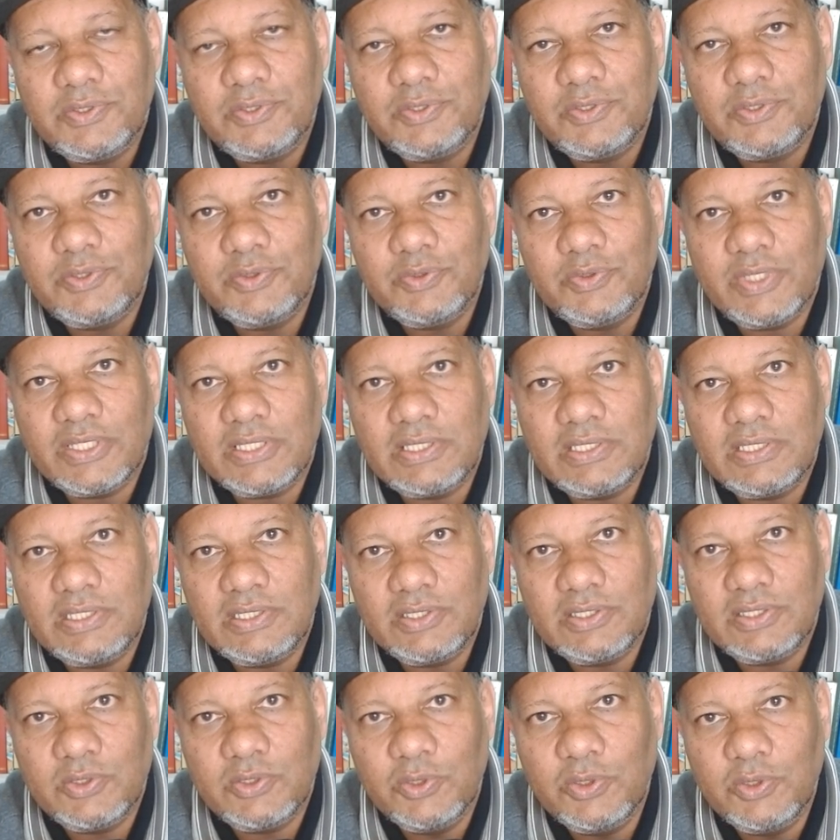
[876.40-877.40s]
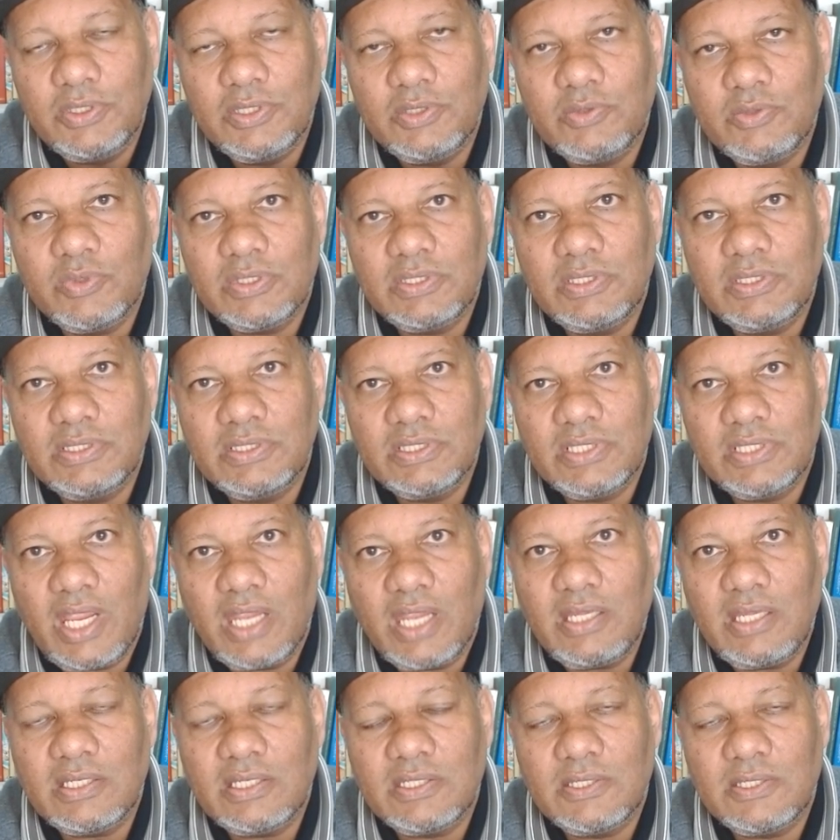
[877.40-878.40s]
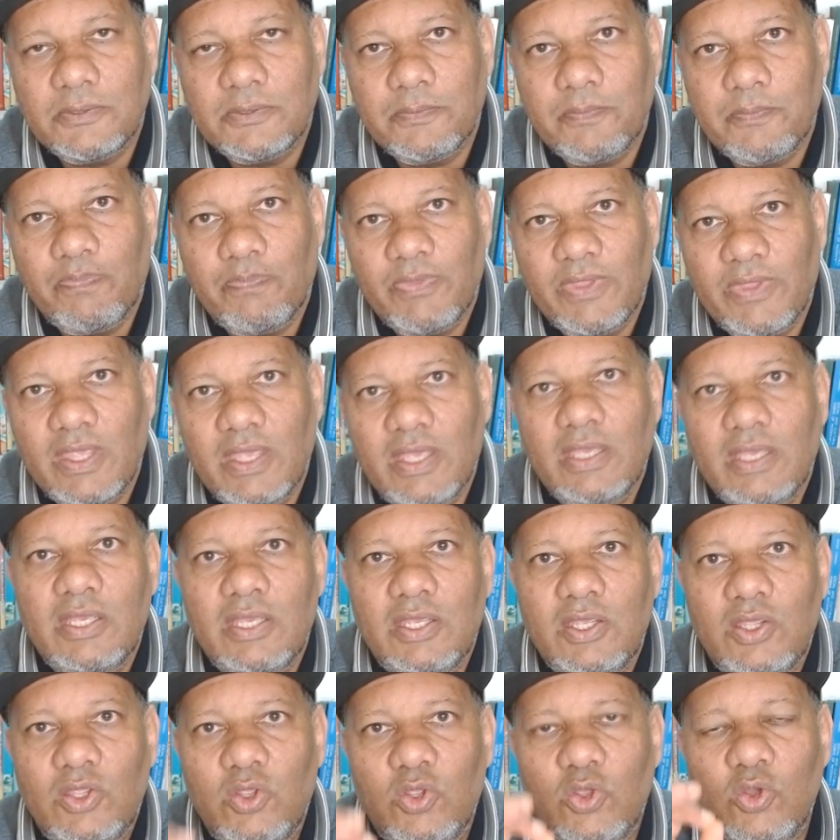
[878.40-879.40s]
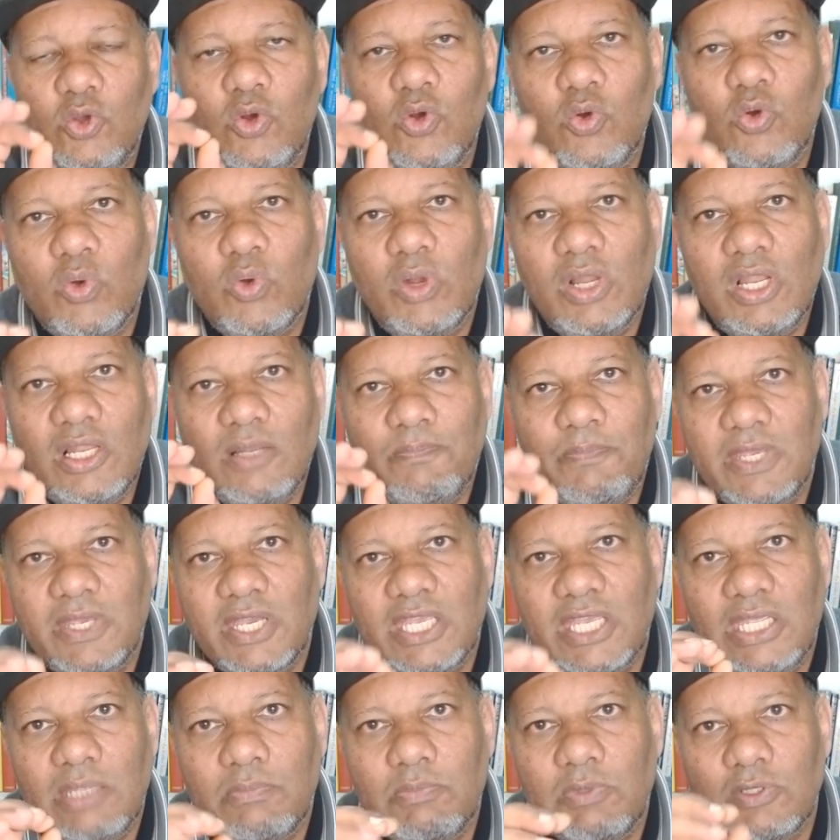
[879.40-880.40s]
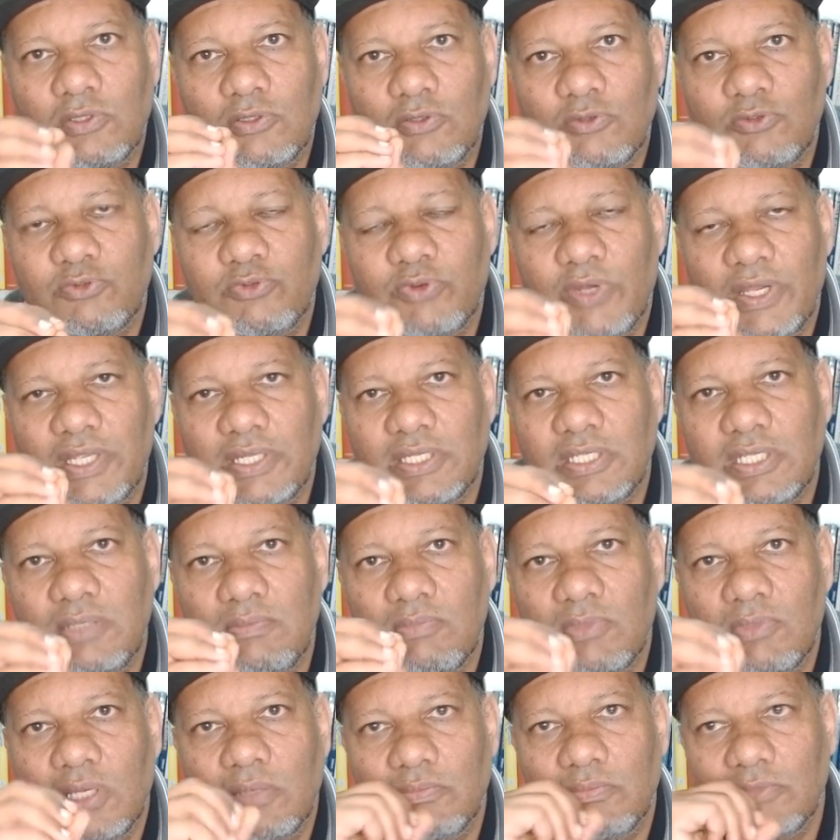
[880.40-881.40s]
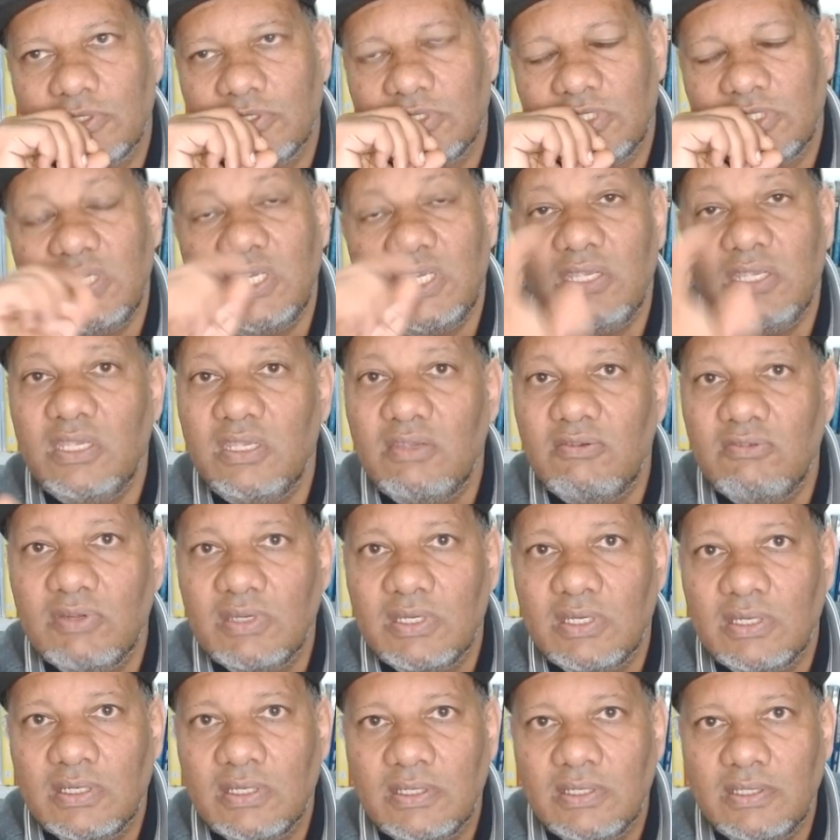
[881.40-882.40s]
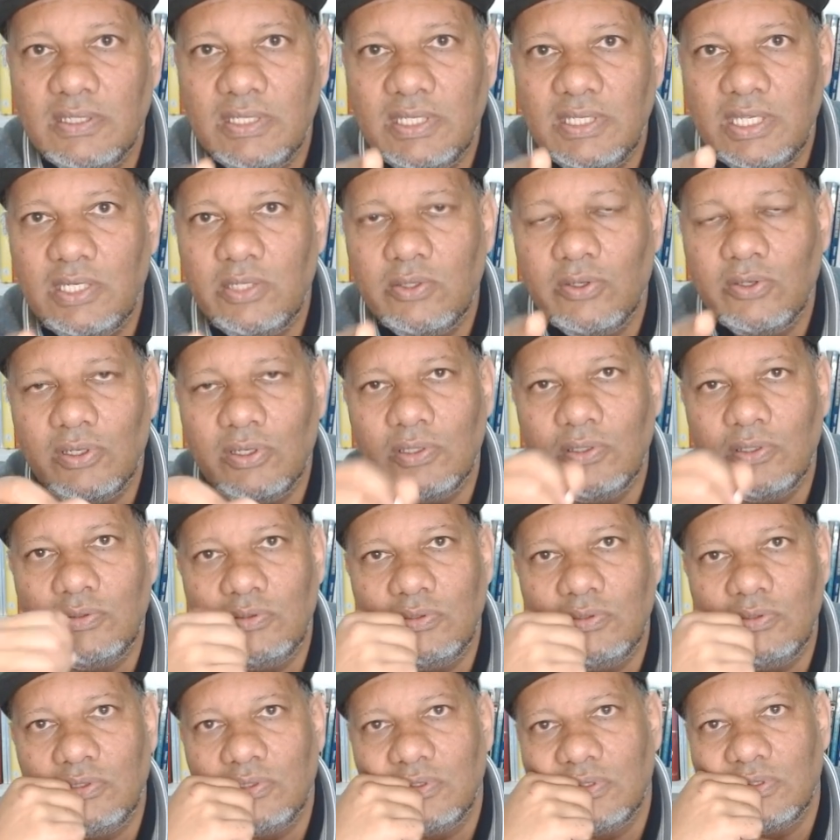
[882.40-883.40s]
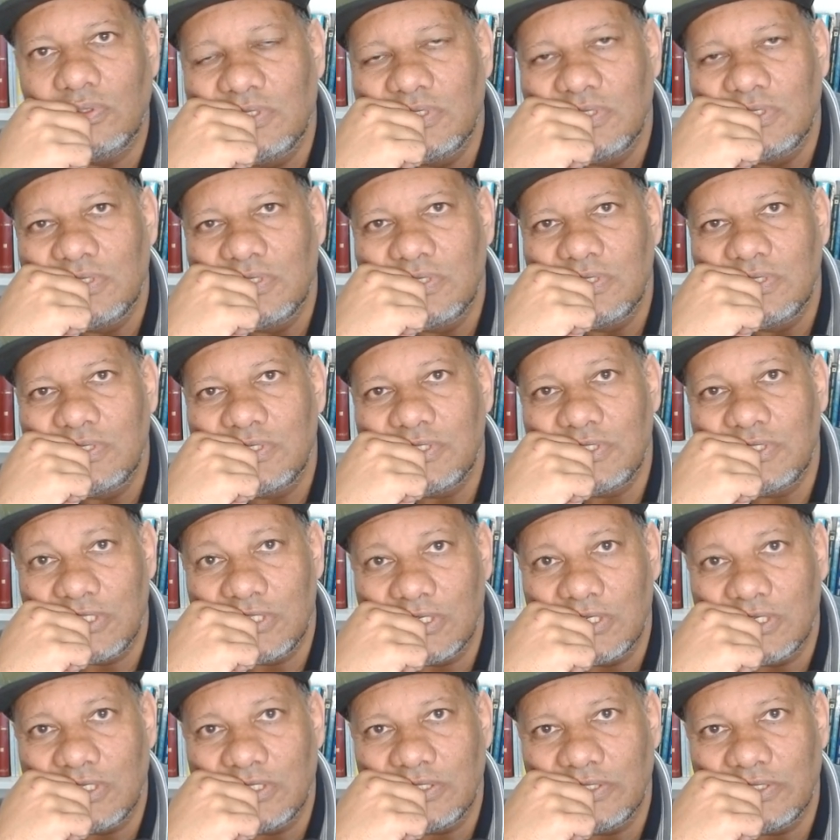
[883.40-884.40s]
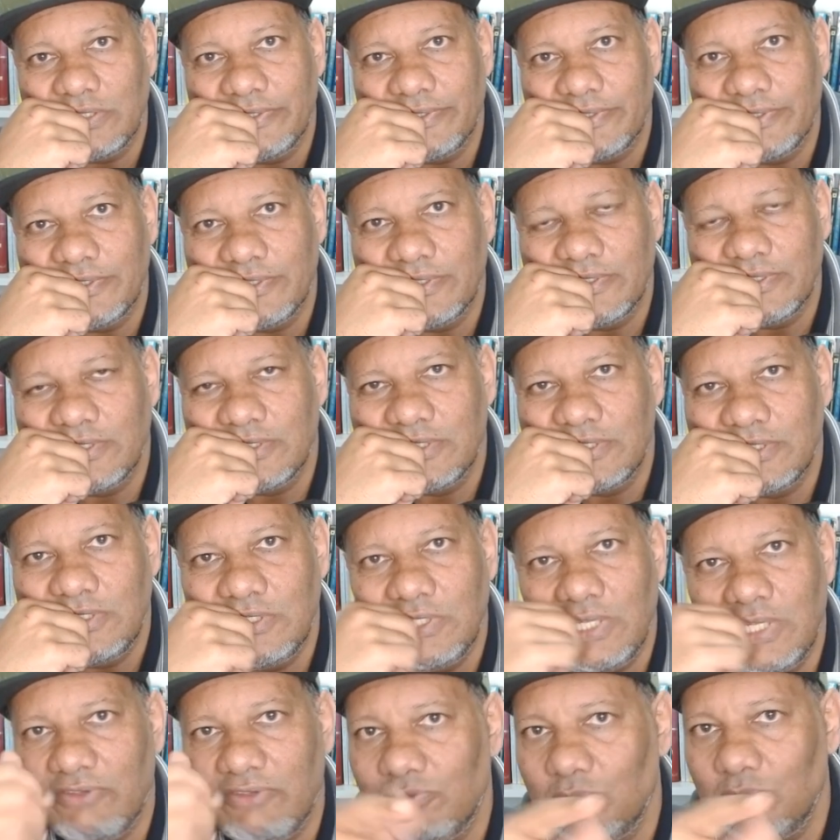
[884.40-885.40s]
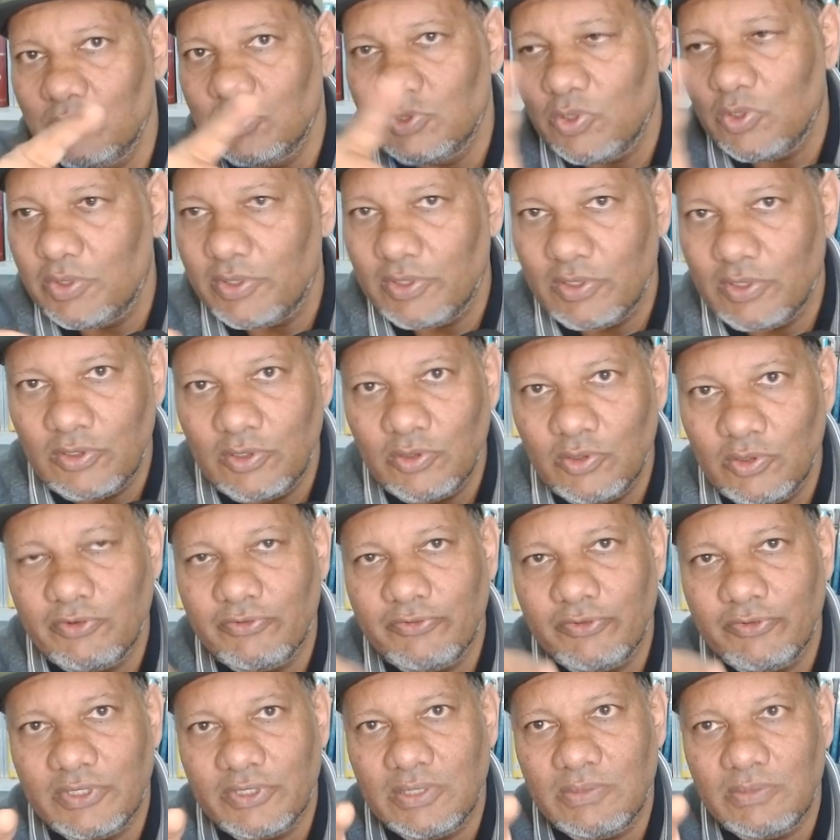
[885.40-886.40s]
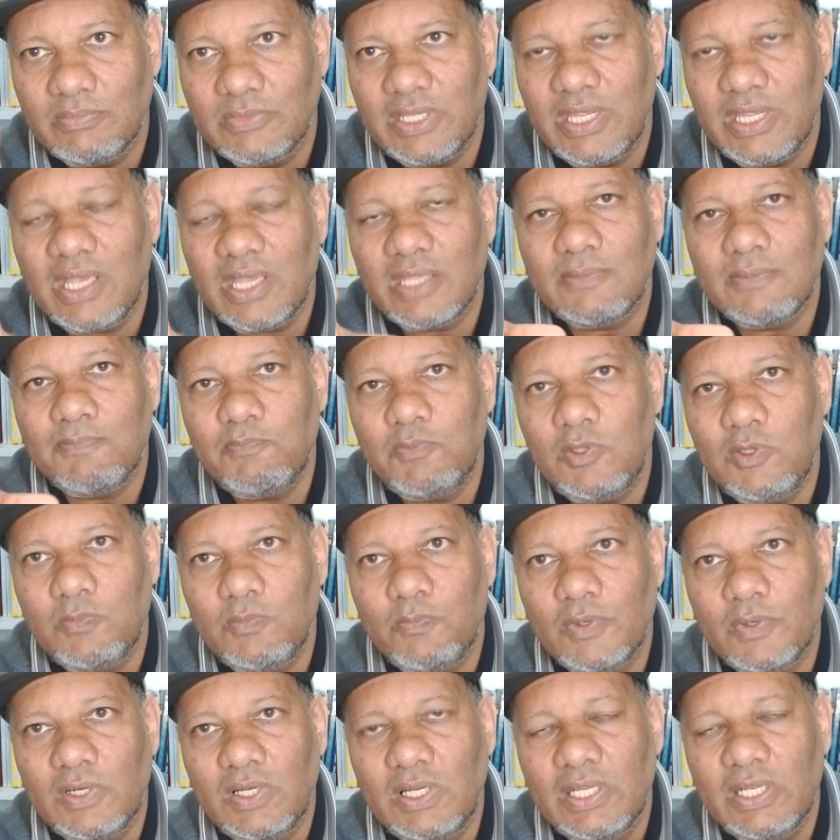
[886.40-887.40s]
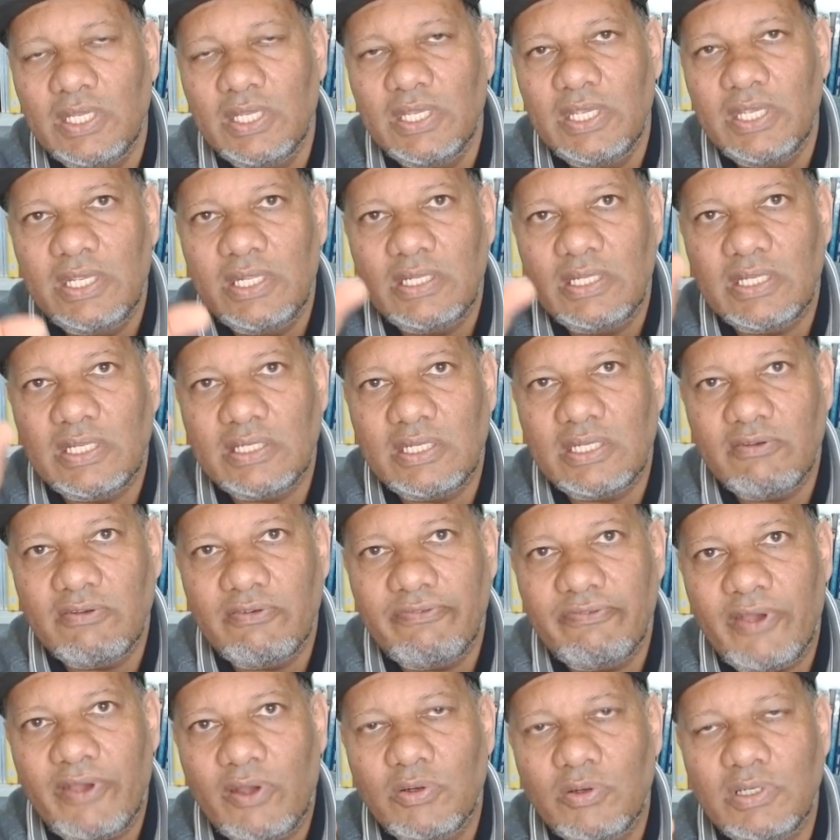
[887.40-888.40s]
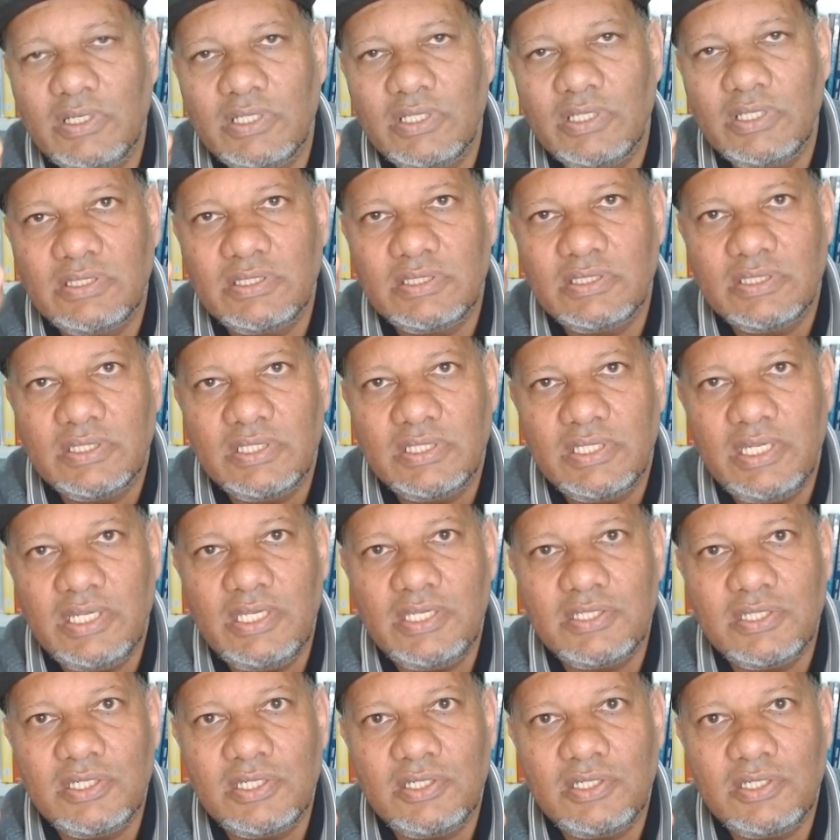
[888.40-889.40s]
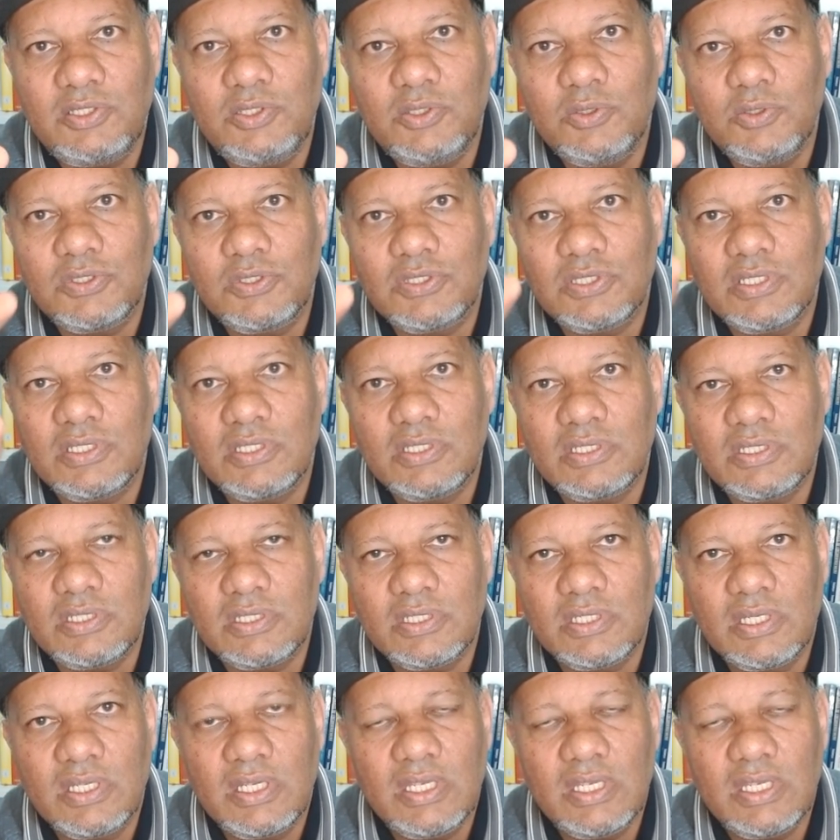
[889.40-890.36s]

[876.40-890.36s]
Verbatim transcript: to what is good and what is right, you will be able to find imams, even in your own circles. You have to go and look for them. They are the people that have founded institutions,